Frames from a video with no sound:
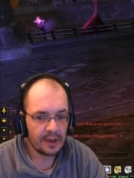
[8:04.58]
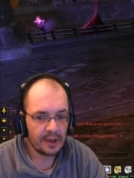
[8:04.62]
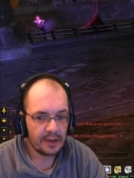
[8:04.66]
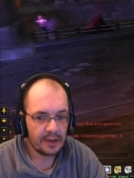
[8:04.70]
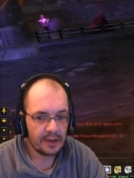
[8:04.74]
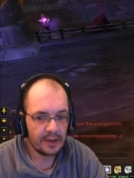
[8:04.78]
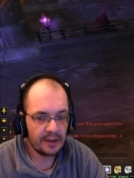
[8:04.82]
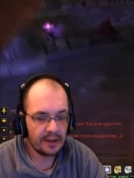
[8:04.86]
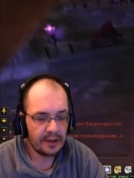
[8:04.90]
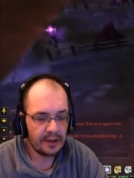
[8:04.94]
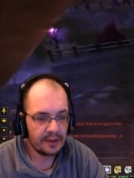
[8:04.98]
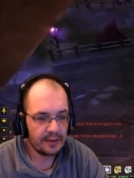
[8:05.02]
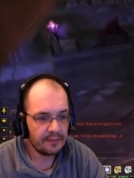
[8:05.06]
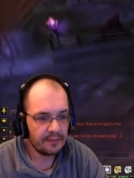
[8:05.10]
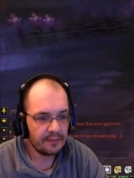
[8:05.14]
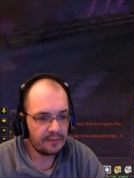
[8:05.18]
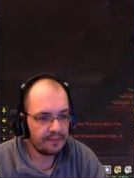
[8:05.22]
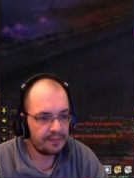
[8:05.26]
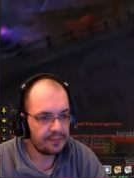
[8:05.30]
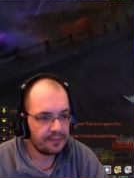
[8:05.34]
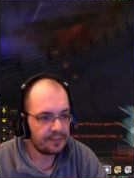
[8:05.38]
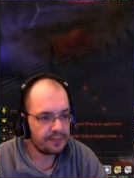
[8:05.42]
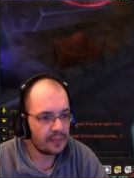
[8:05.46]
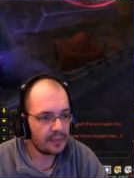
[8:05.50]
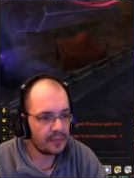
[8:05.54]
Run down
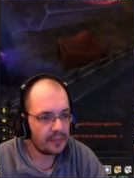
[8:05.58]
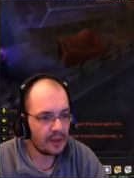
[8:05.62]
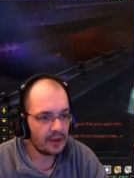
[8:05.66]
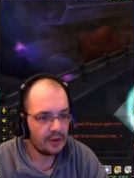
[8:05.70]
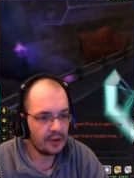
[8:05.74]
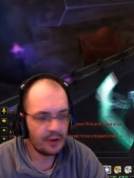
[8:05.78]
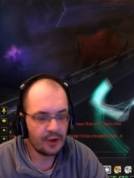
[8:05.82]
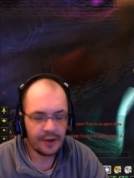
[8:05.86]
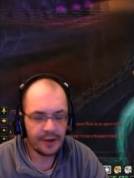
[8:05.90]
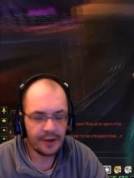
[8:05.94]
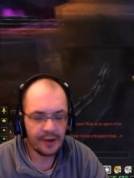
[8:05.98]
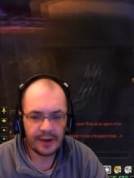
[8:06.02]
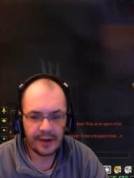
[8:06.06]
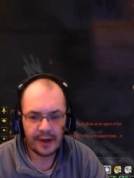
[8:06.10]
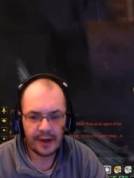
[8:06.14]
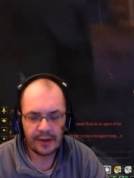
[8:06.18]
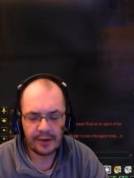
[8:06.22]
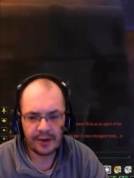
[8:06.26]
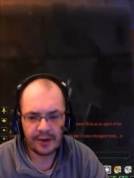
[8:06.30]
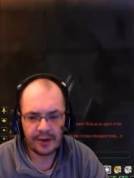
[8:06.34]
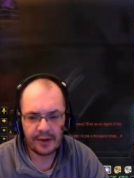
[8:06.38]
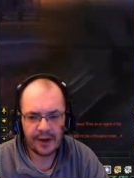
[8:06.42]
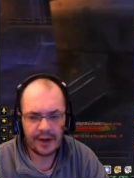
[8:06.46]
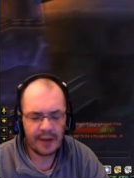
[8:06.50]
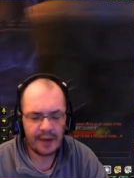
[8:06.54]
here, you're going to
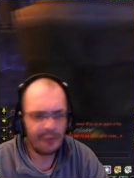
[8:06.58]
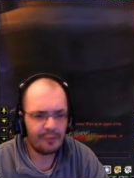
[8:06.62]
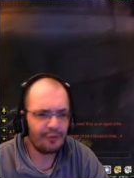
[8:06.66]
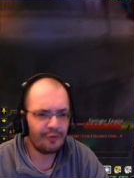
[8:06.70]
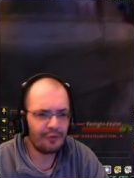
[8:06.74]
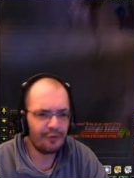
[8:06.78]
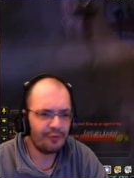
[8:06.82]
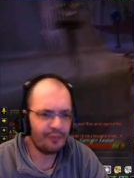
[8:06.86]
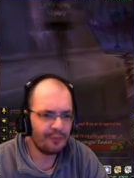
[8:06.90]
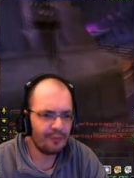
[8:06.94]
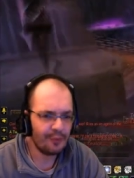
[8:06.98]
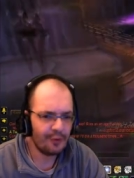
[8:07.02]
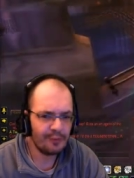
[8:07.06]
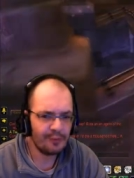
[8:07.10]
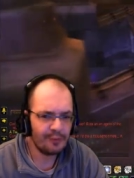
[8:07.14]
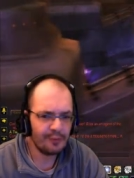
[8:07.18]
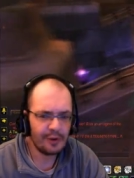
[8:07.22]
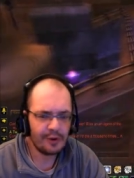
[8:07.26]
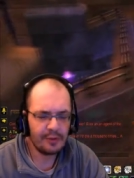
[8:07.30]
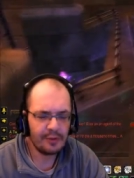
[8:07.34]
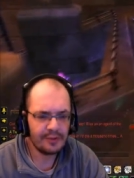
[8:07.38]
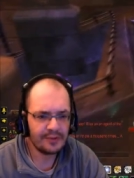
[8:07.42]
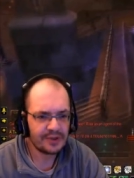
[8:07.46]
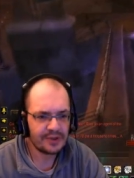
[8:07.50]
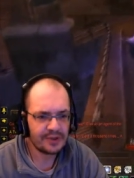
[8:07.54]
encounter a couple of
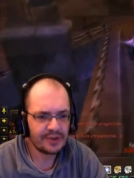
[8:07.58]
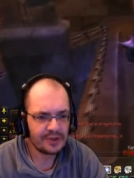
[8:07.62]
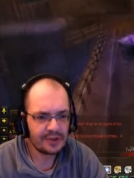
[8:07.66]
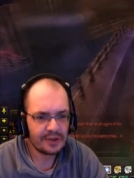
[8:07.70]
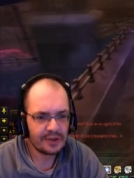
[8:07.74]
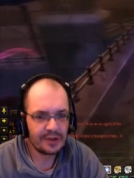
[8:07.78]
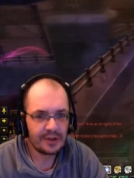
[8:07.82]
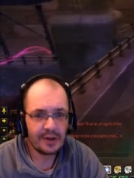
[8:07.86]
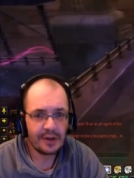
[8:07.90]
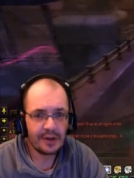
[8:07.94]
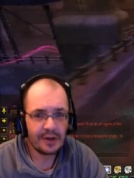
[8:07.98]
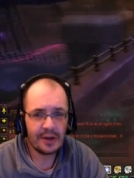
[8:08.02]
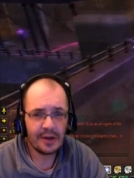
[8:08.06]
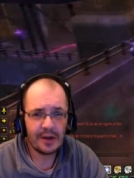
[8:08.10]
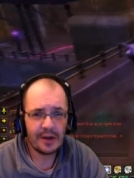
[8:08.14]
more mobs.